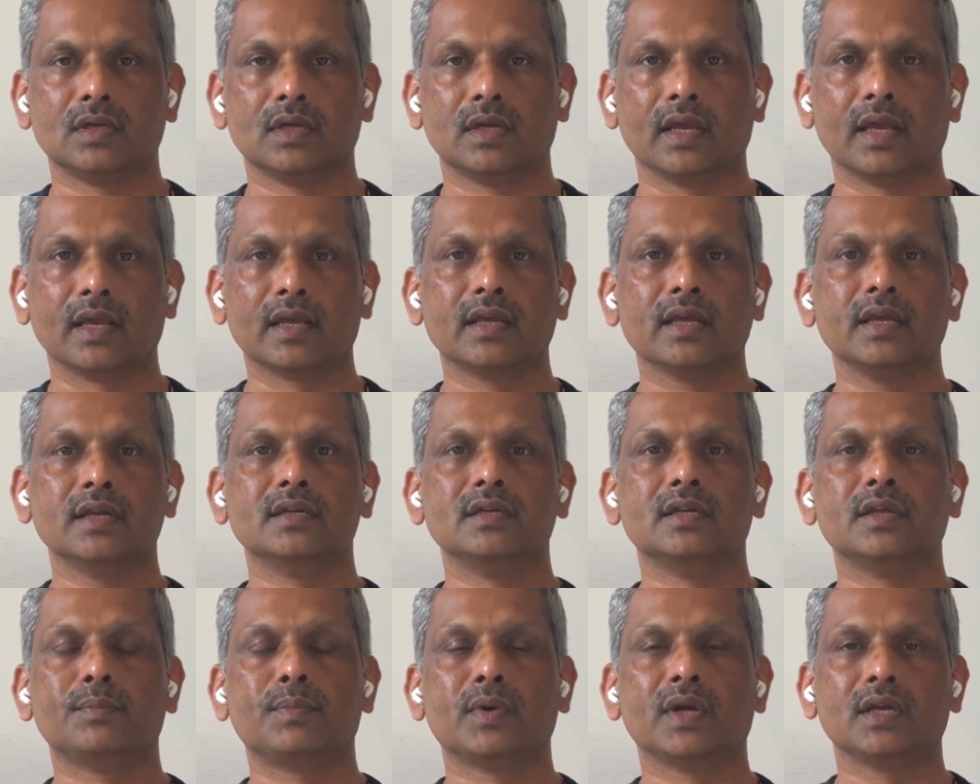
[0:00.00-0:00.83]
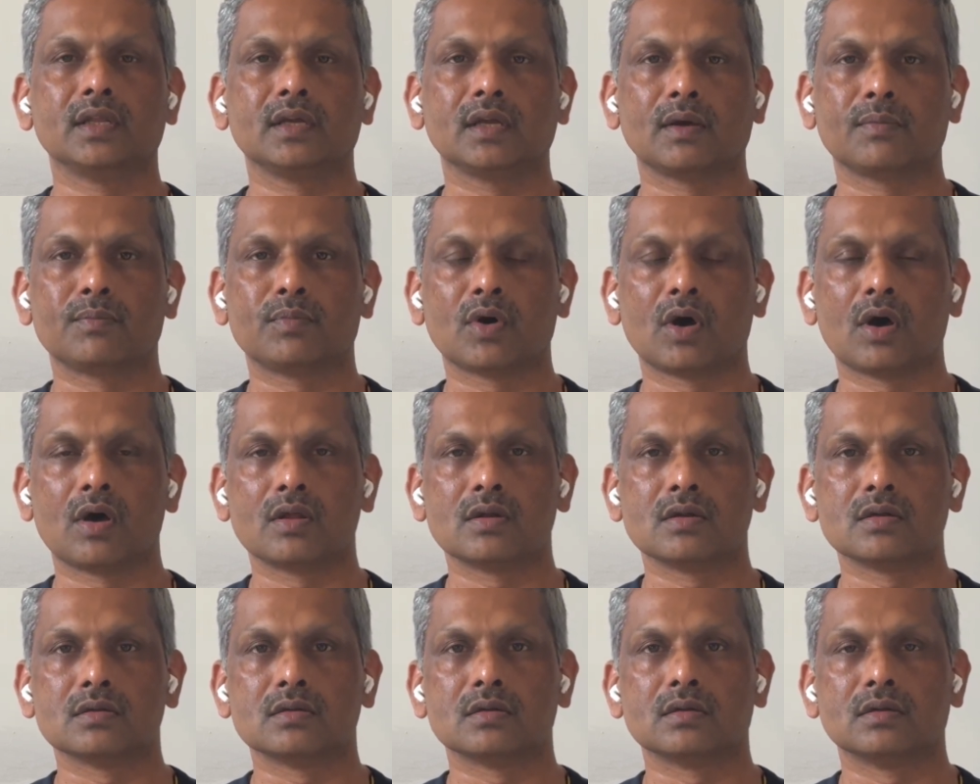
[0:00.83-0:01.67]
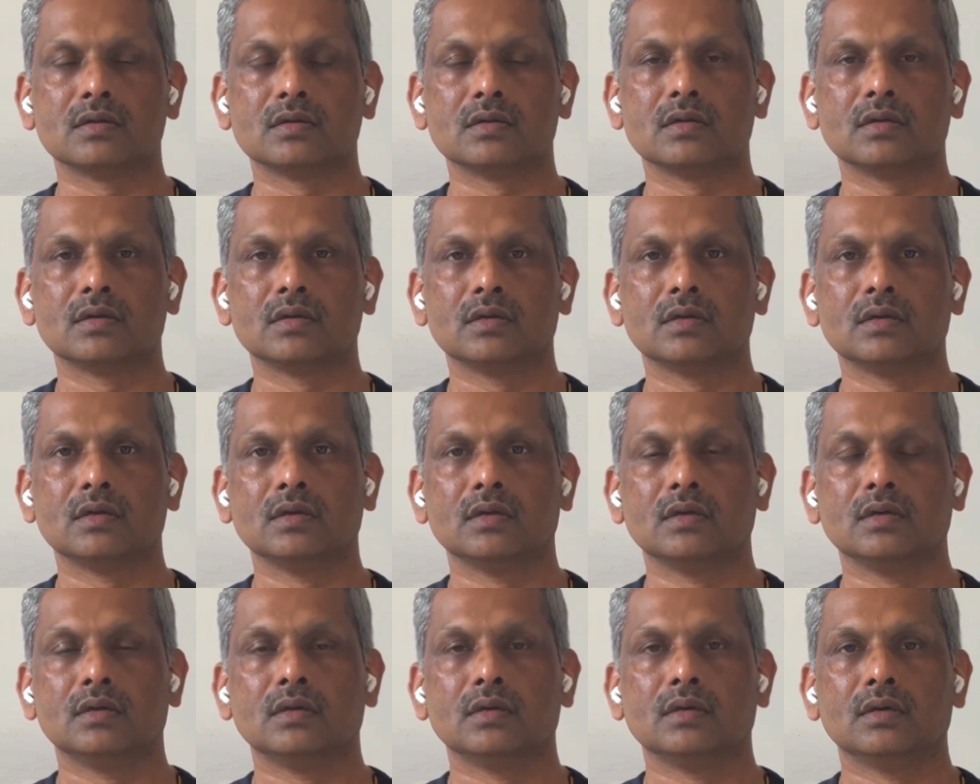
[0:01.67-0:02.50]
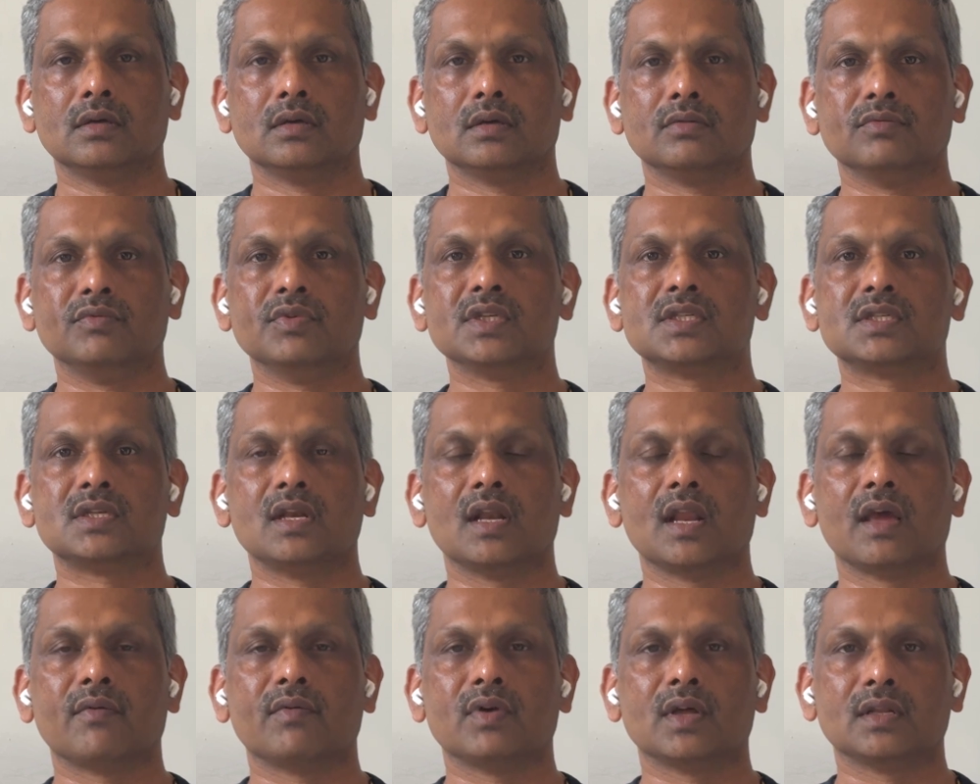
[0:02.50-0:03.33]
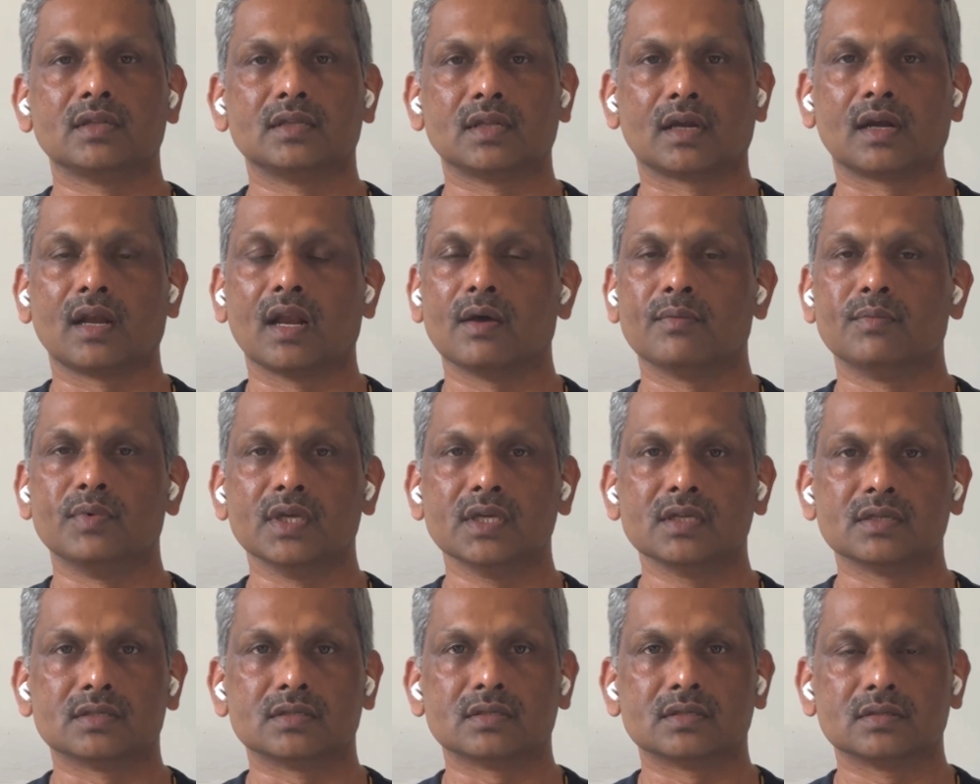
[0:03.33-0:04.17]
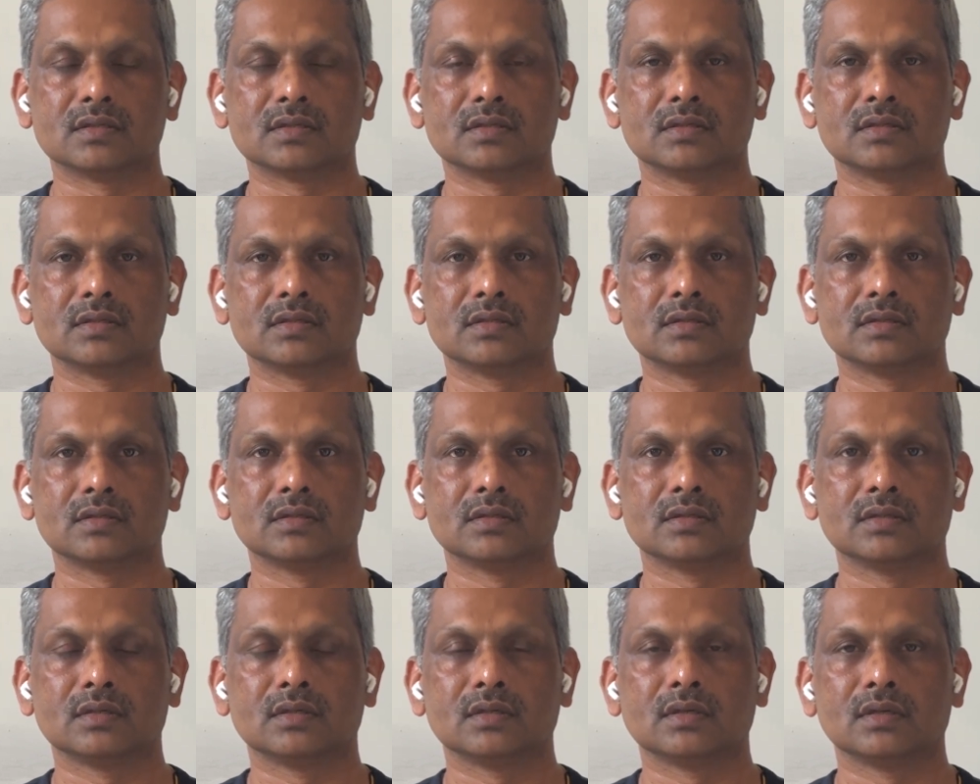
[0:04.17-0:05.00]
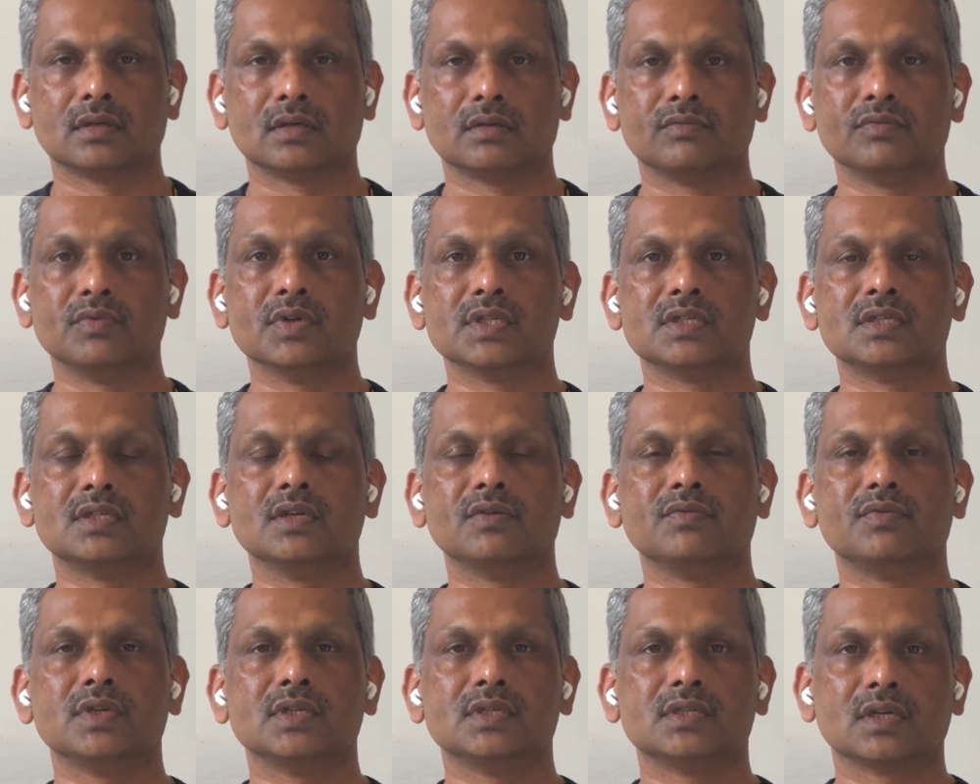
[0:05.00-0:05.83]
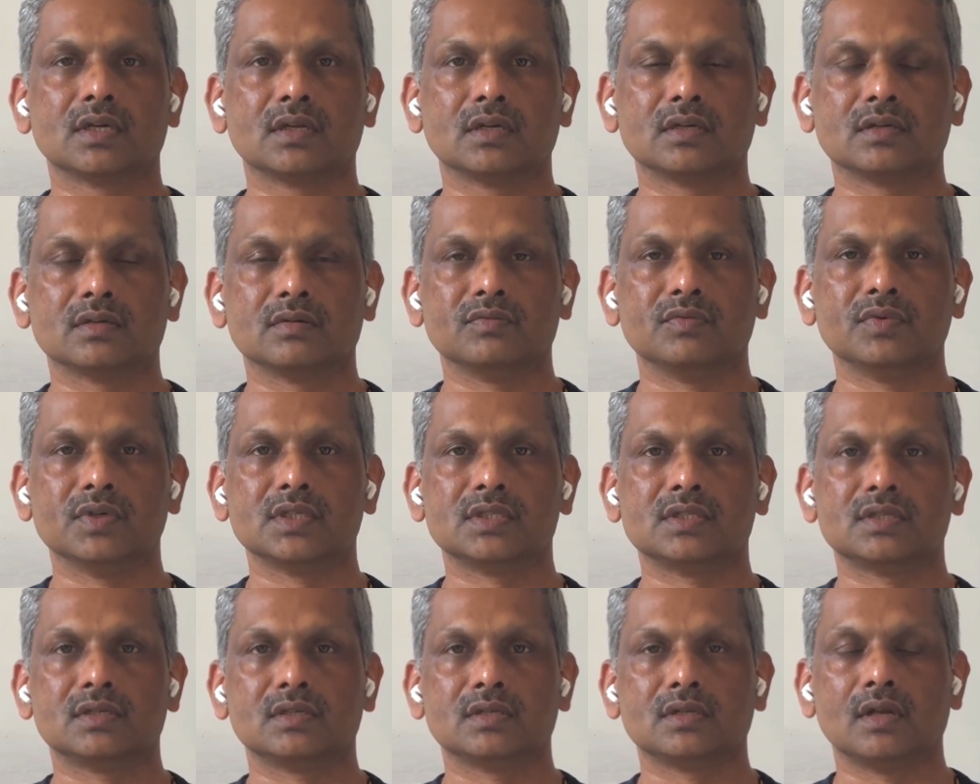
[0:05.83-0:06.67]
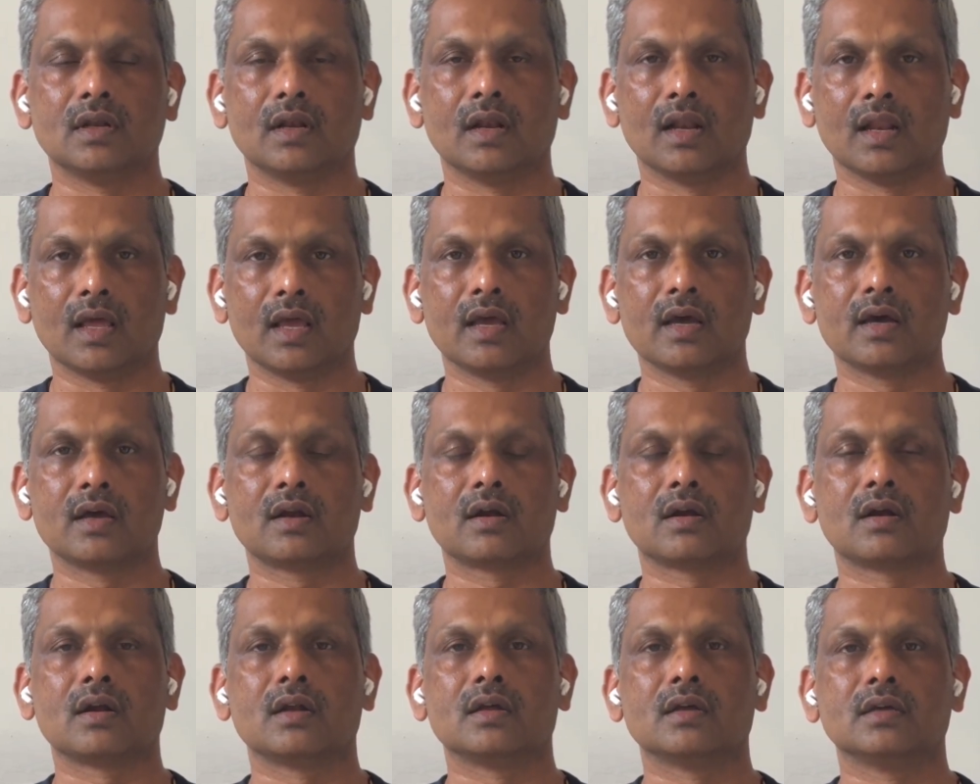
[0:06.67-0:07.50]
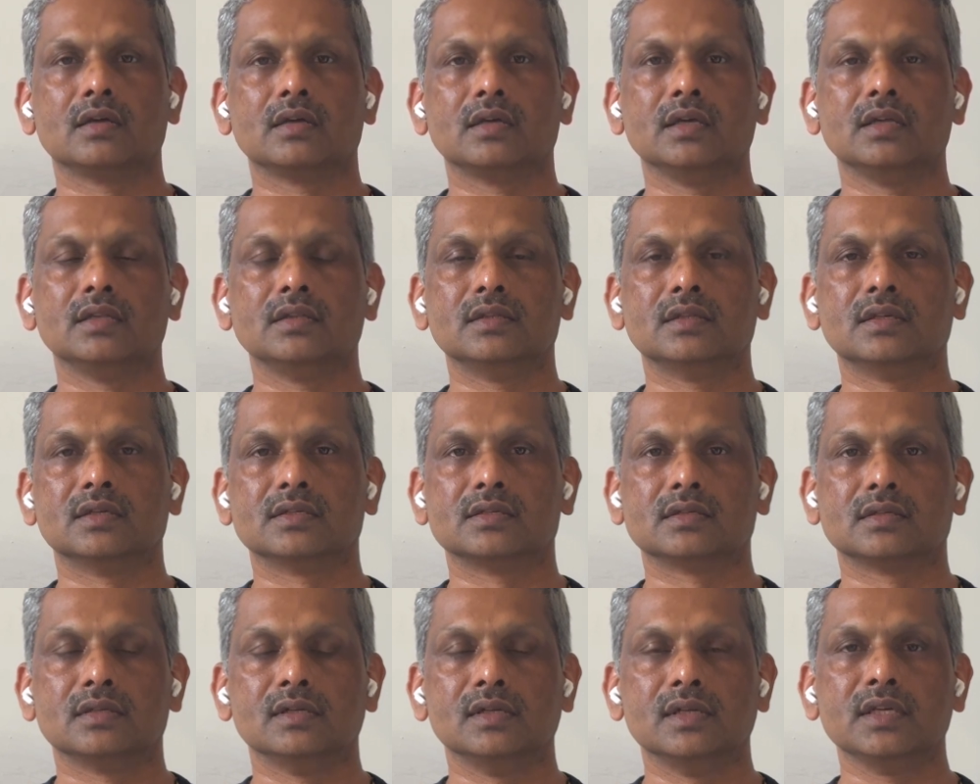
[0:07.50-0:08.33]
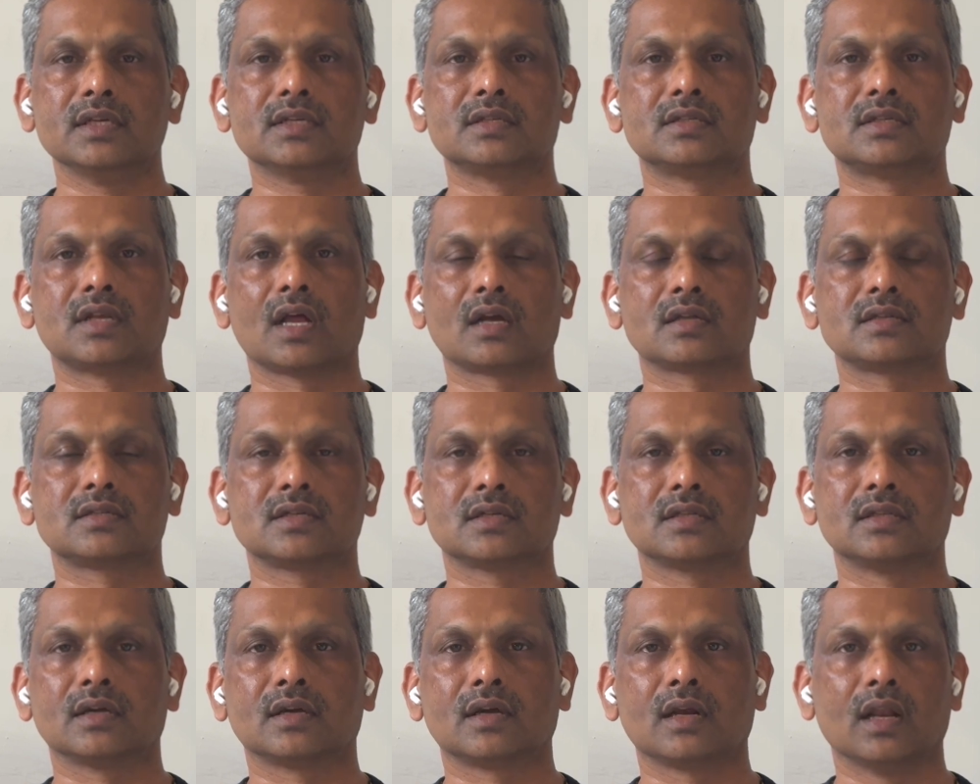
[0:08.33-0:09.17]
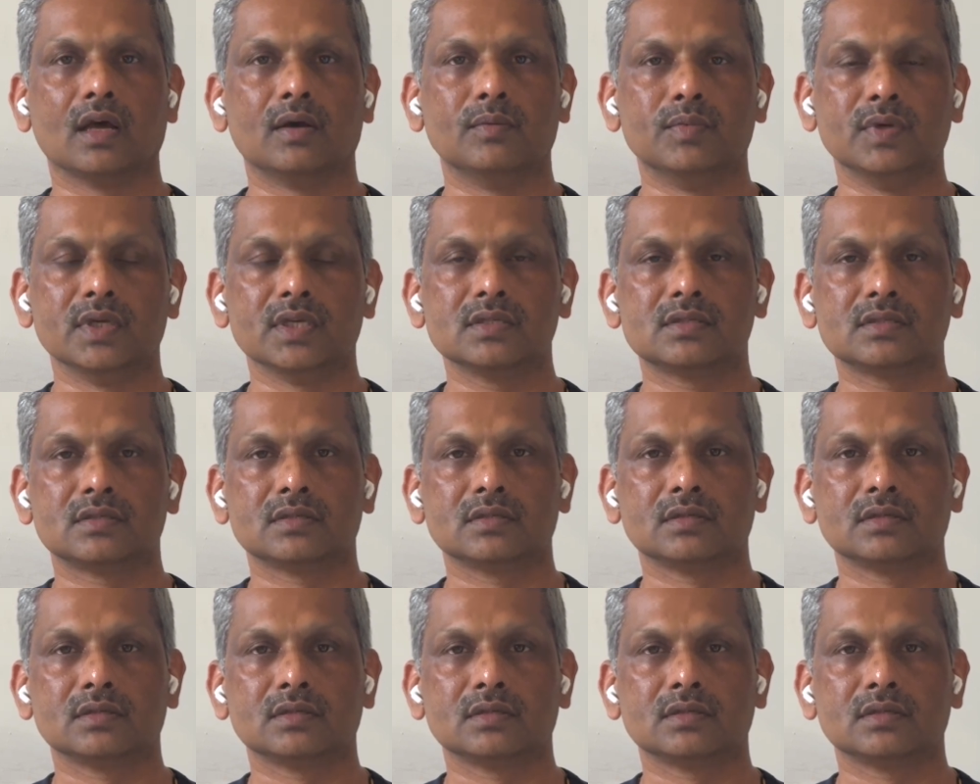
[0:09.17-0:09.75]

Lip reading: Again, depending upon which level the club is, which division, which layer in the league structure the club is,